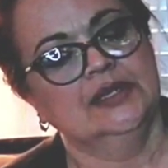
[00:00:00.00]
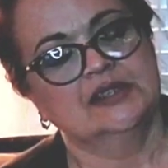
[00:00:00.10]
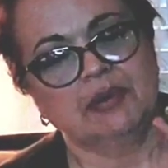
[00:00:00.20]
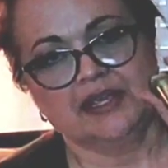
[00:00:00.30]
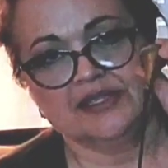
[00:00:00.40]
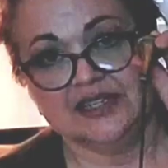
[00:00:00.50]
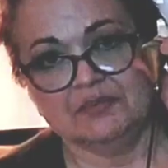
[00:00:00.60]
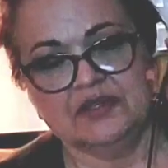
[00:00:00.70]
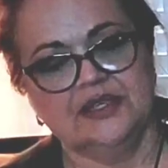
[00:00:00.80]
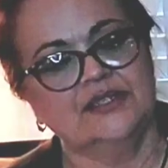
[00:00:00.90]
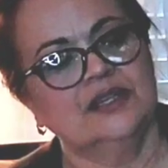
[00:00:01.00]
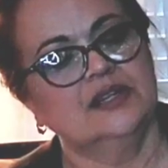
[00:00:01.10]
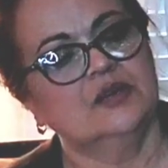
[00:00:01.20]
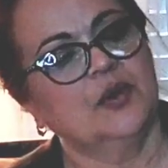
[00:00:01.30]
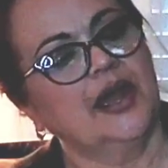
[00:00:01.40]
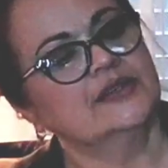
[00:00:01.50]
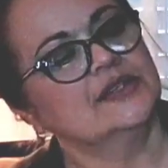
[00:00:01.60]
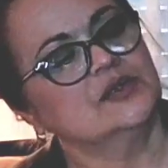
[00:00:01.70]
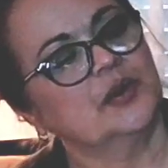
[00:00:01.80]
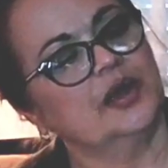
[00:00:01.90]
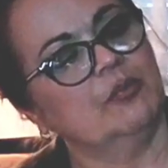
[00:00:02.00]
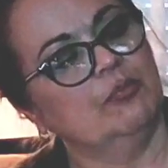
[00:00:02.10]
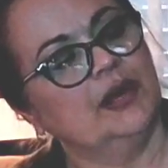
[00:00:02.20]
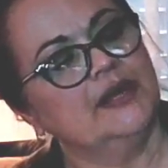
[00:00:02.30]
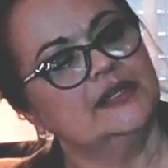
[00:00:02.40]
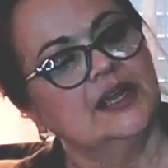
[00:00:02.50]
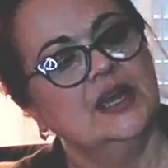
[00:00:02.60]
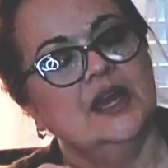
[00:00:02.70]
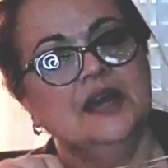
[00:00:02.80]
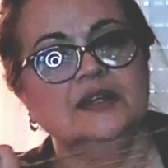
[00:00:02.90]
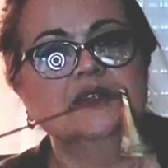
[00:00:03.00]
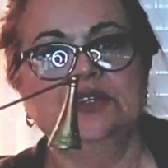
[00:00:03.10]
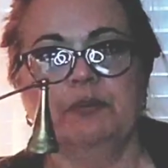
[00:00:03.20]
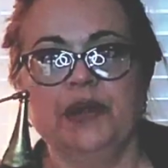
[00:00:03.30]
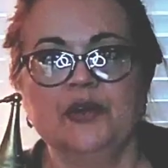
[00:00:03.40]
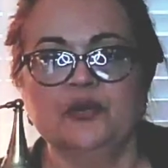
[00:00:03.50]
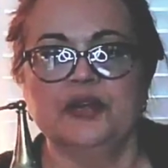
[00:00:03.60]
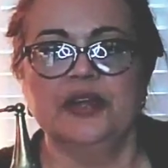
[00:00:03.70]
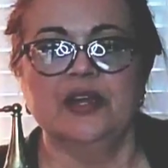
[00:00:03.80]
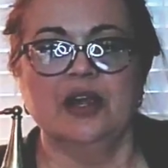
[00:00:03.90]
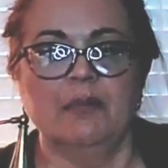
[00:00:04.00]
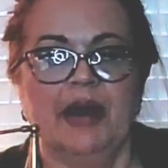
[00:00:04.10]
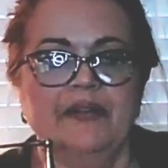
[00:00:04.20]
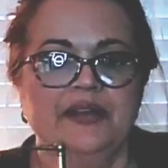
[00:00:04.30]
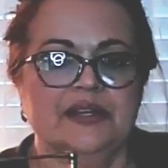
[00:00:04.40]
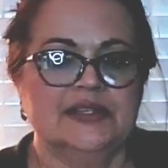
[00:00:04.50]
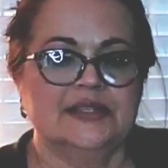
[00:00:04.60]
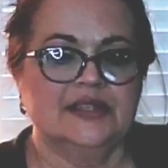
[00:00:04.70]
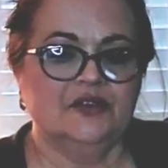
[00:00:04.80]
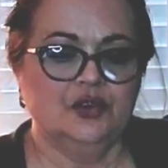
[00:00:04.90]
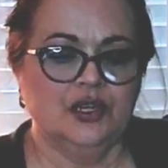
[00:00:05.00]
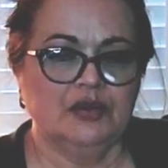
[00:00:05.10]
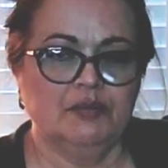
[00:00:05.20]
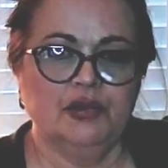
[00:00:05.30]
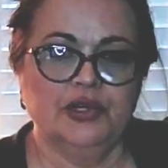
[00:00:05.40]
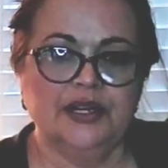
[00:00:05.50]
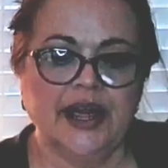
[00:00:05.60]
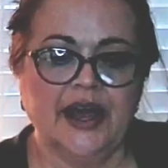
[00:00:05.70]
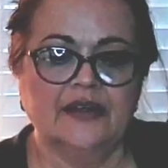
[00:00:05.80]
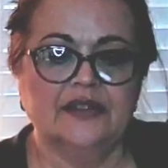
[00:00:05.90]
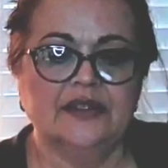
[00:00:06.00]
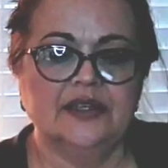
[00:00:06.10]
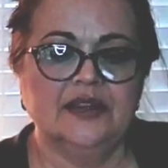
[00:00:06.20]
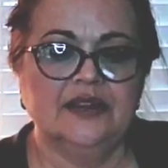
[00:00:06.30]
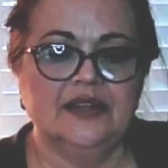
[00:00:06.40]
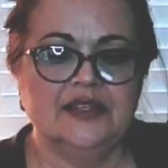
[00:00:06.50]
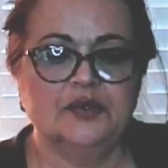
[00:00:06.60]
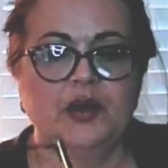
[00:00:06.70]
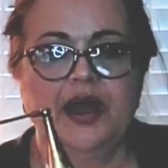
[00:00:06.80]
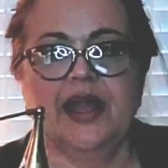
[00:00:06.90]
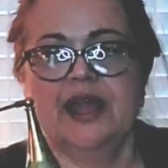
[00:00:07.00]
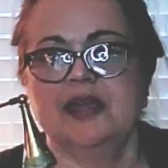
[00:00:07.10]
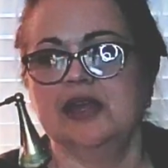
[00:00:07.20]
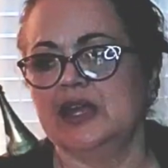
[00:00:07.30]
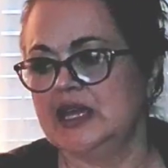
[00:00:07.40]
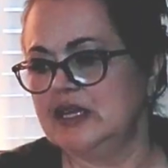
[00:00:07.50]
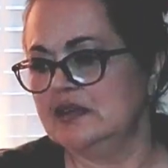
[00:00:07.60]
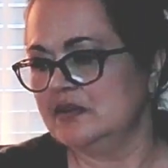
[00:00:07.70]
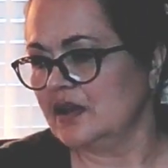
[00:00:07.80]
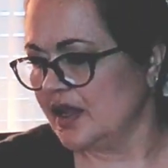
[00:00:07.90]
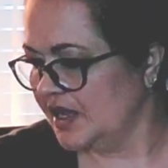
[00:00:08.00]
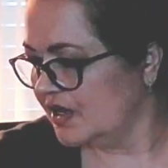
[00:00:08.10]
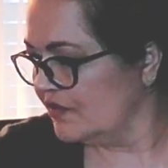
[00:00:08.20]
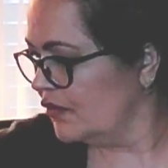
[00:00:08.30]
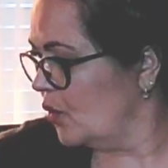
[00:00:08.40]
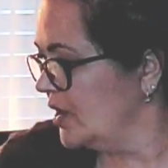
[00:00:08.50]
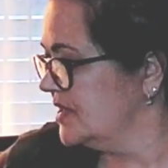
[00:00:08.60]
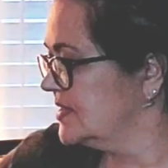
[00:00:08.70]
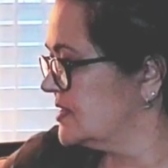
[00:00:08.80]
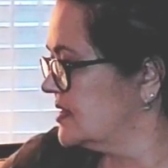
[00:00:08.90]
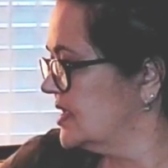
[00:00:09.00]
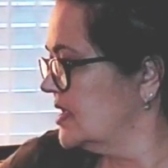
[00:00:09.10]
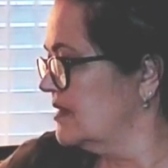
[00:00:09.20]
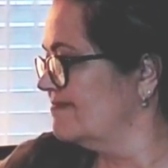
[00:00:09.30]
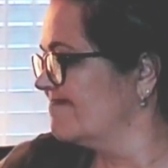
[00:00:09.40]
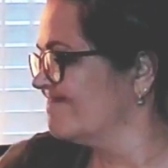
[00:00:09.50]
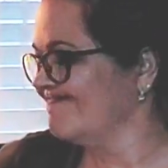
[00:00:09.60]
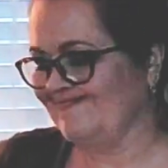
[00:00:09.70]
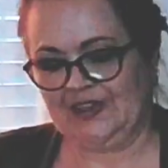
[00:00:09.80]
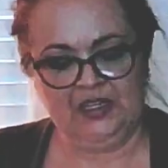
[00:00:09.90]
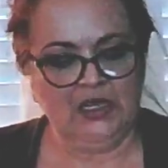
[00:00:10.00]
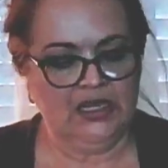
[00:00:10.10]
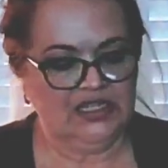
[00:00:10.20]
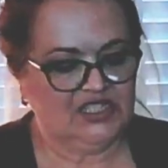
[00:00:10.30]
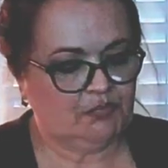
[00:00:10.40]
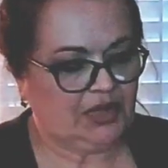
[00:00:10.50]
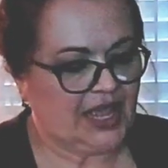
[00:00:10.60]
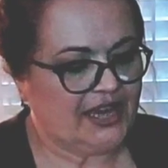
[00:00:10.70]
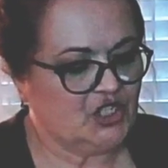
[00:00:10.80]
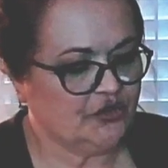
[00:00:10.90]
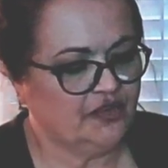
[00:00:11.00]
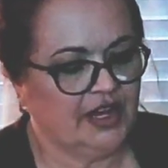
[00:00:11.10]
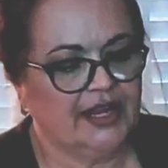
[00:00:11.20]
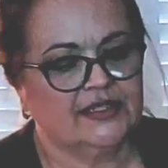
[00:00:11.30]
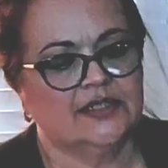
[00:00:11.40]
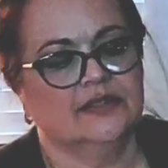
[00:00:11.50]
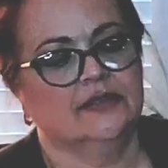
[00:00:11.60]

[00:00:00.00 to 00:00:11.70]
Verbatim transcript: somebody has dipped this into the wax as well. But the better thing about this is if you can put it out in this way, it, it avoids the splash effect.